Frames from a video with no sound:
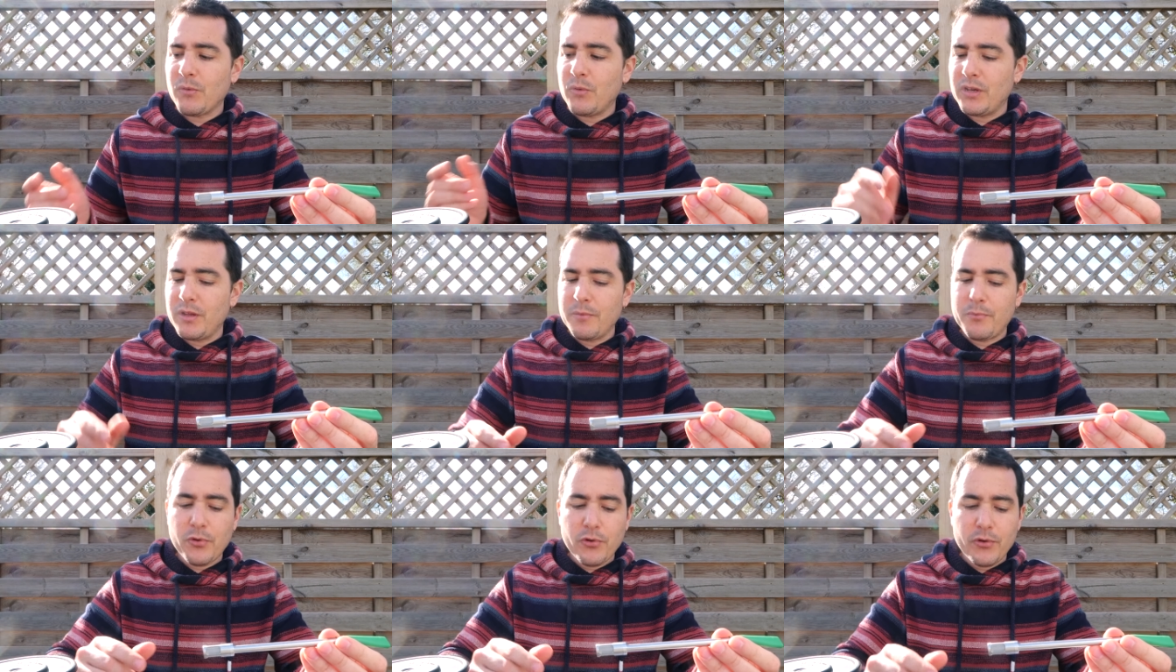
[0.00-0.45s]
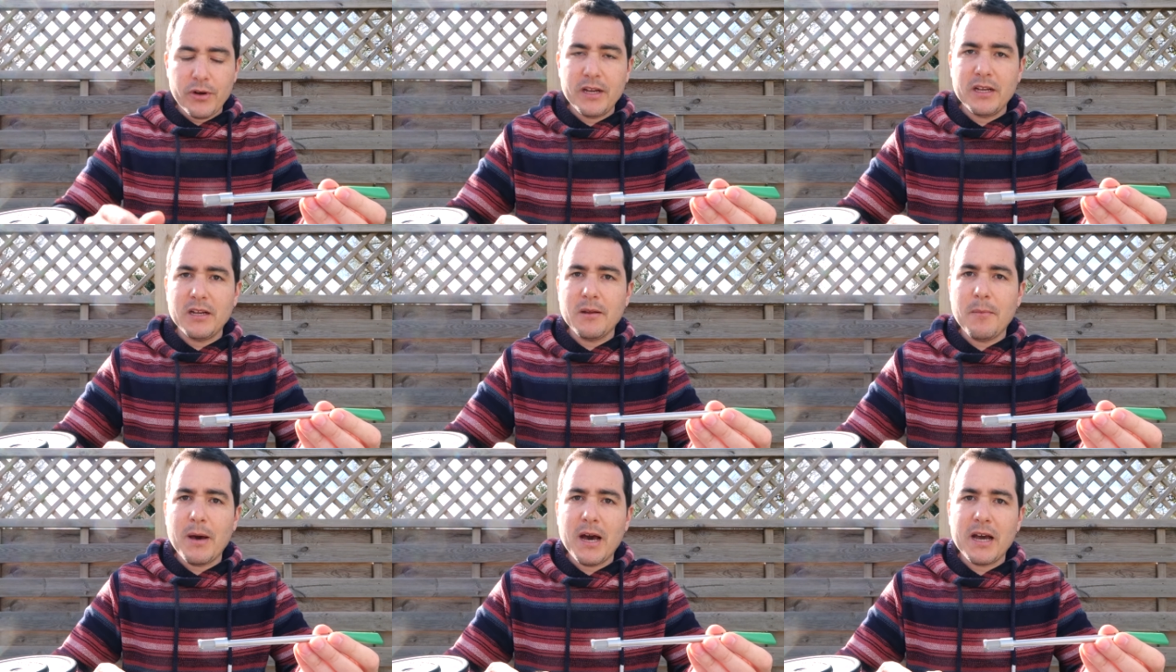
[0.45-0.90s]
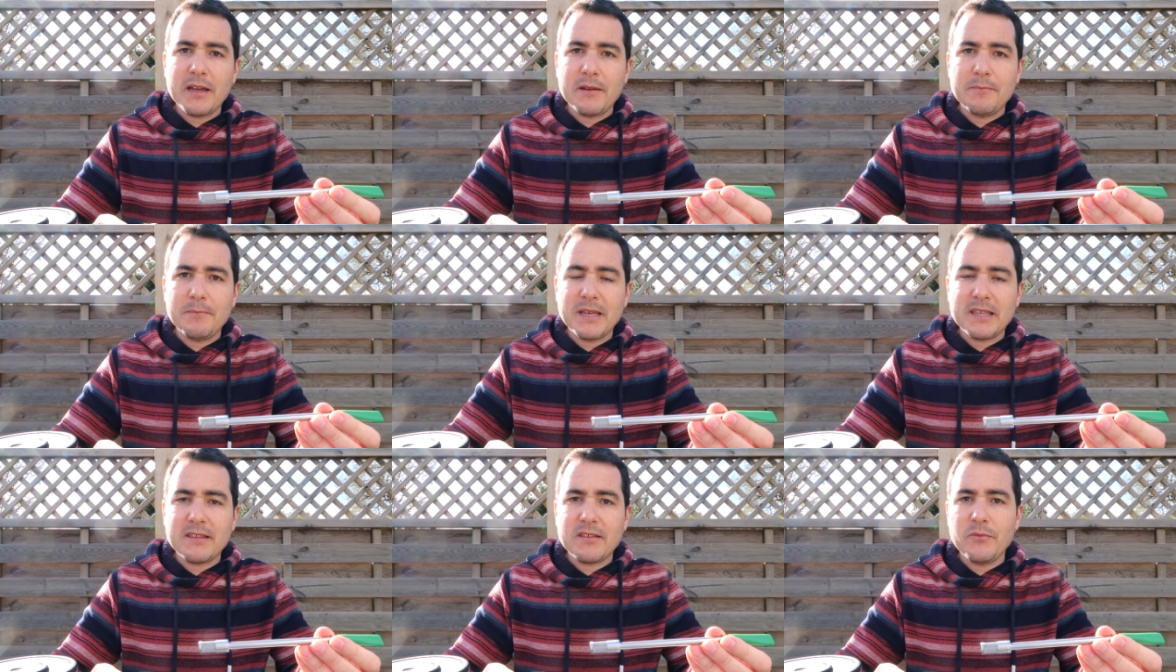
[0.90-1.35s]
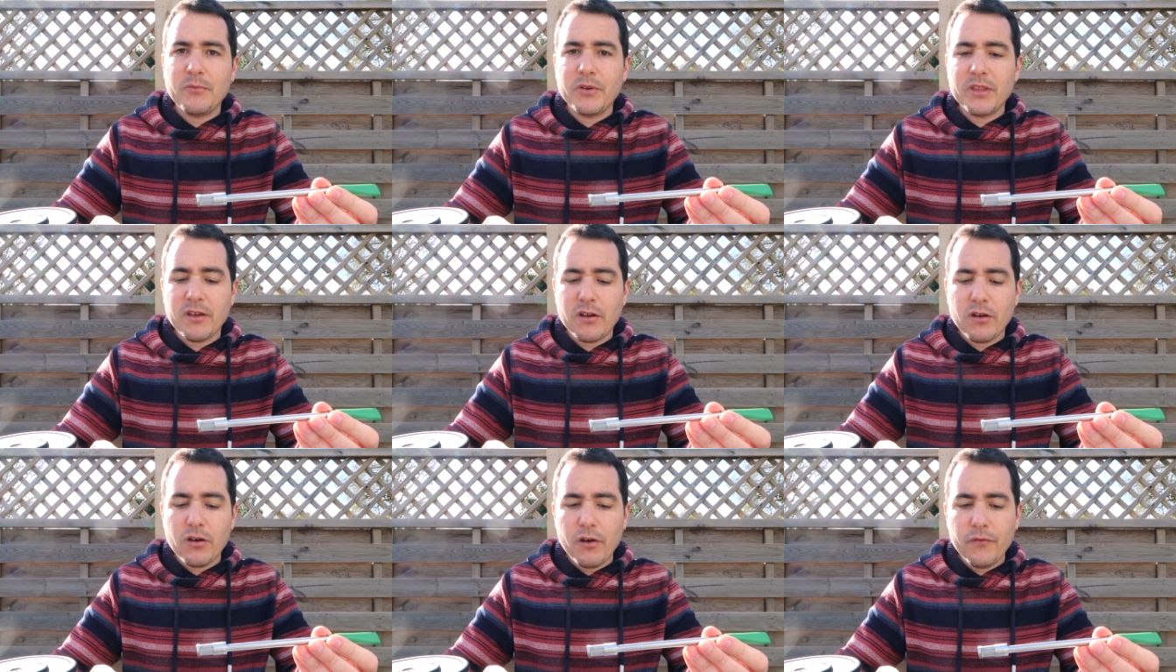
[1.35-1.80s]
when you pour it in a mug and mix it
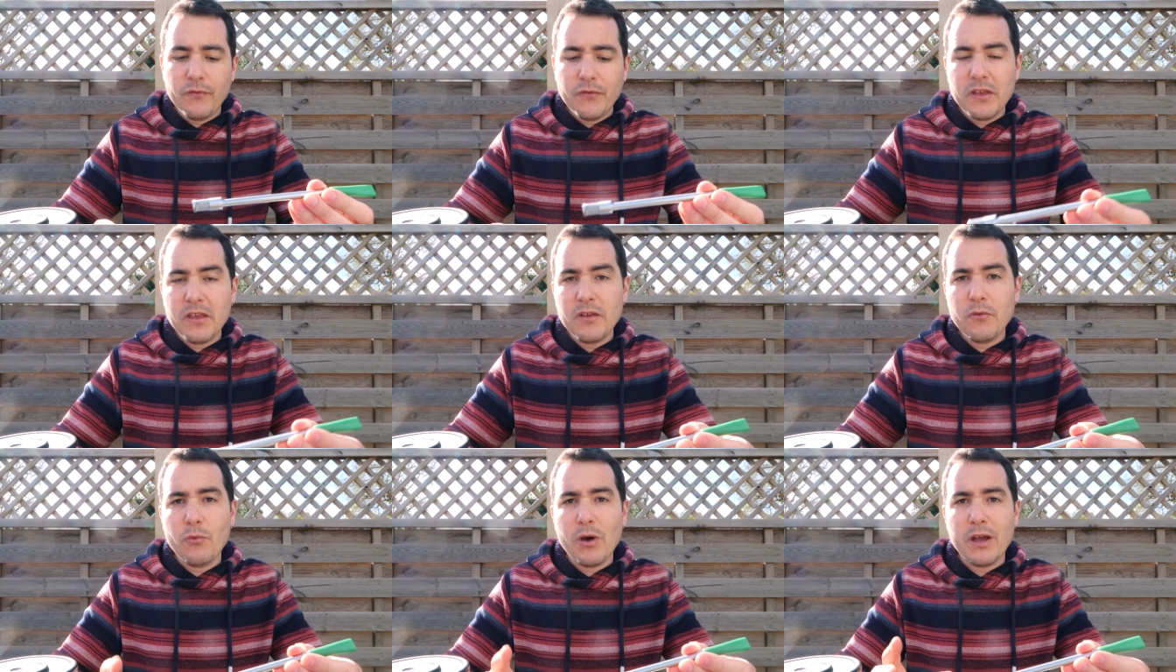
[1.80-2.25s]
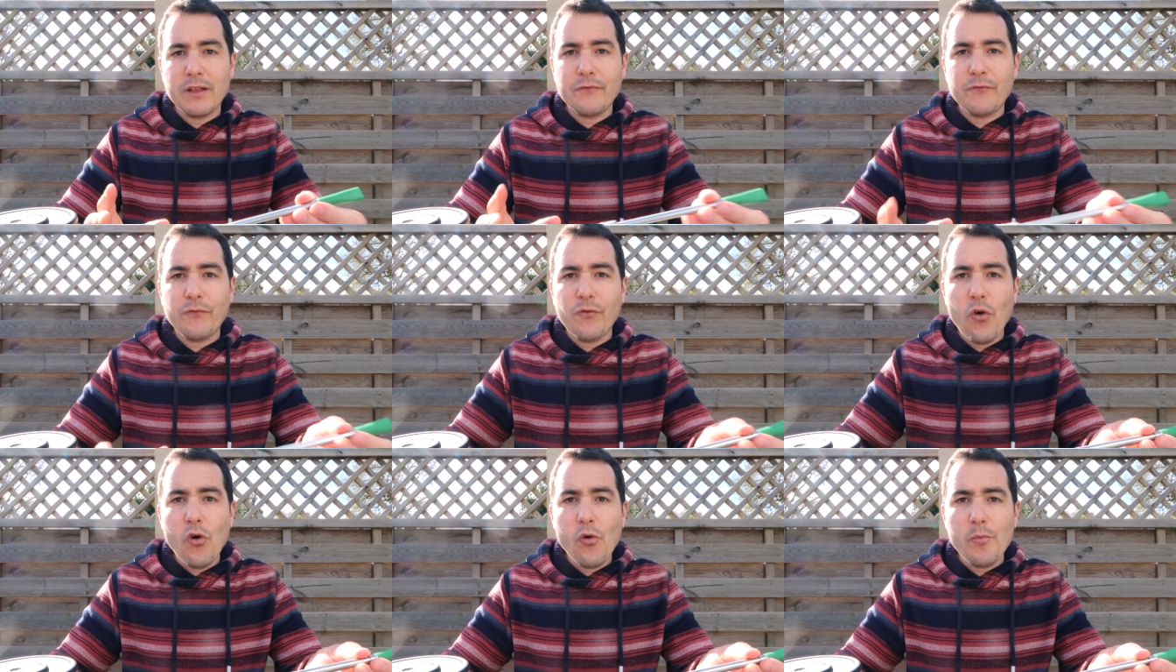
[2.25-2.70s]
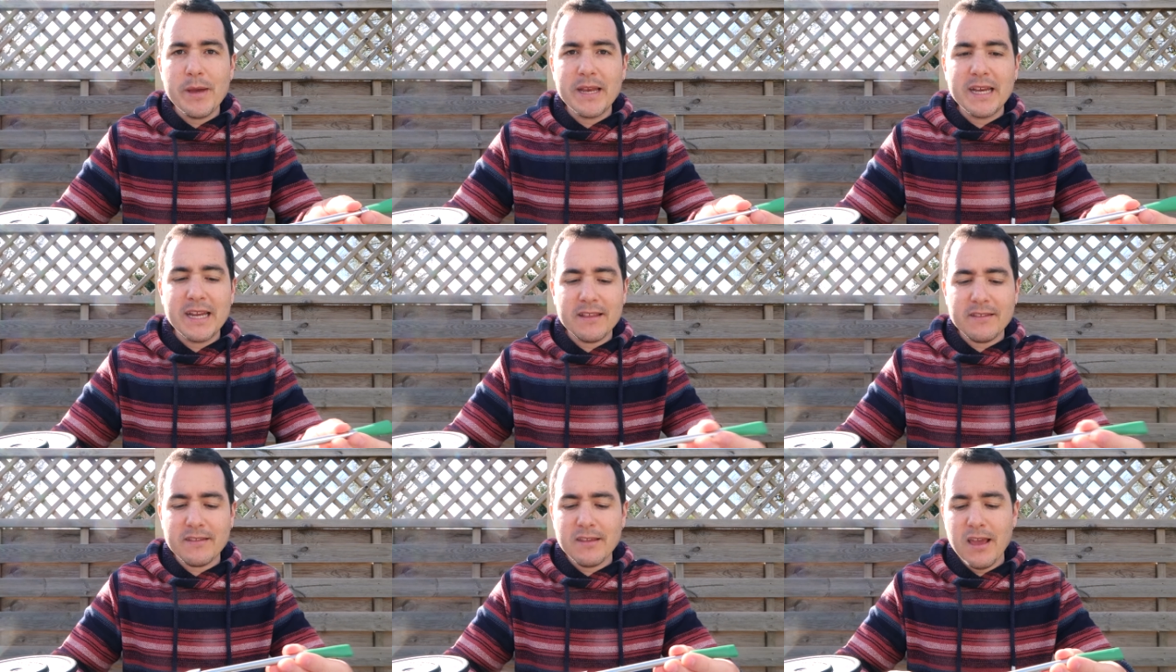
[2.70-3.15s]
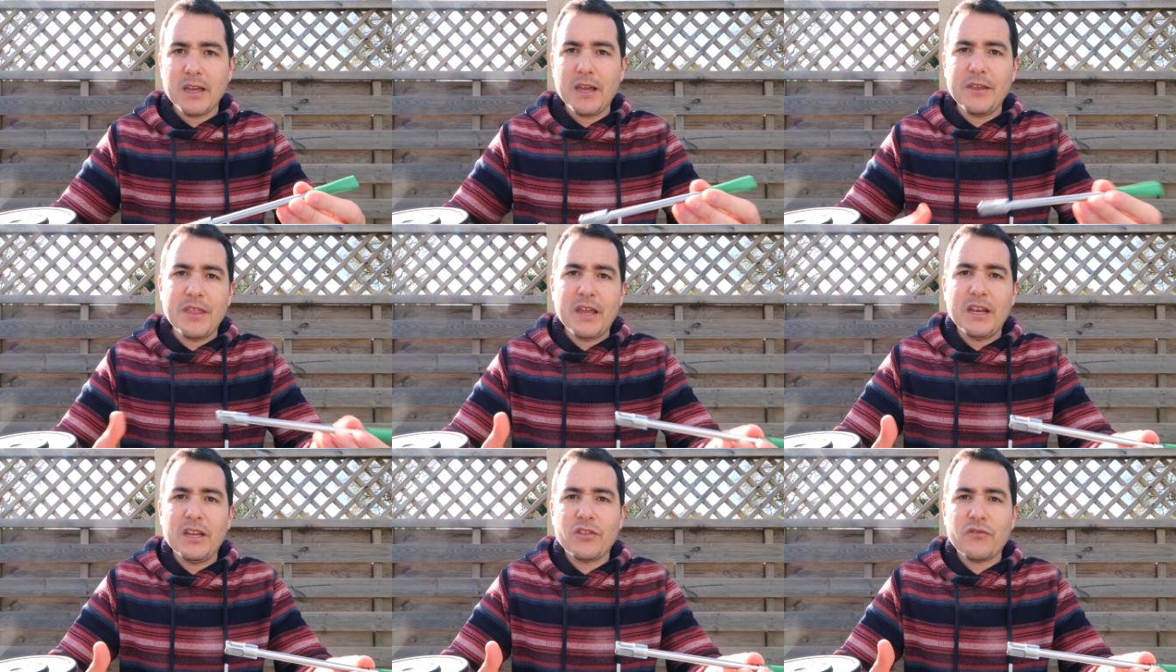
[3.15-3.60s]
with a coffee, wait four minutes
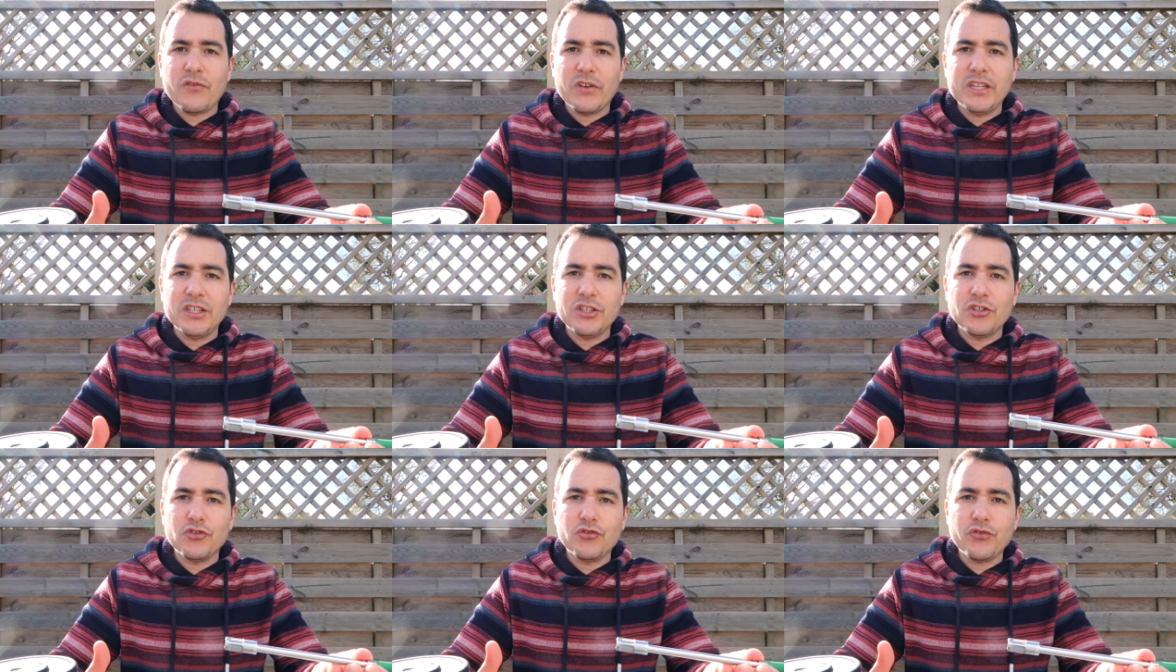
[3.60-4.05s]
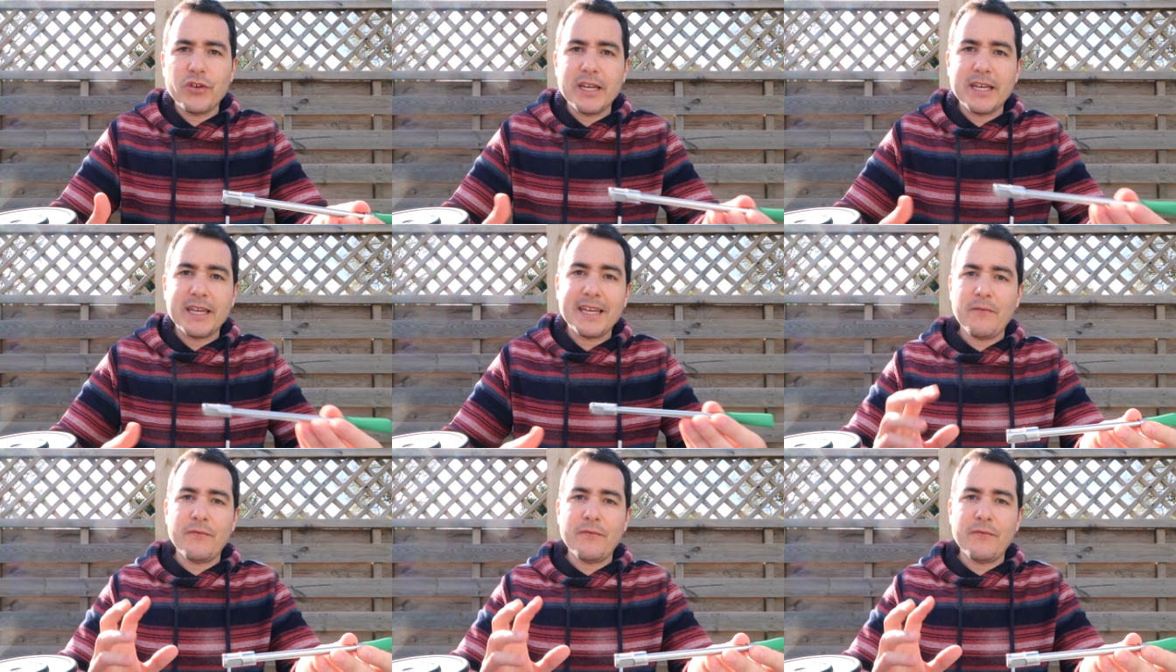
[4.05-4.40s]
and then it's ready to drink.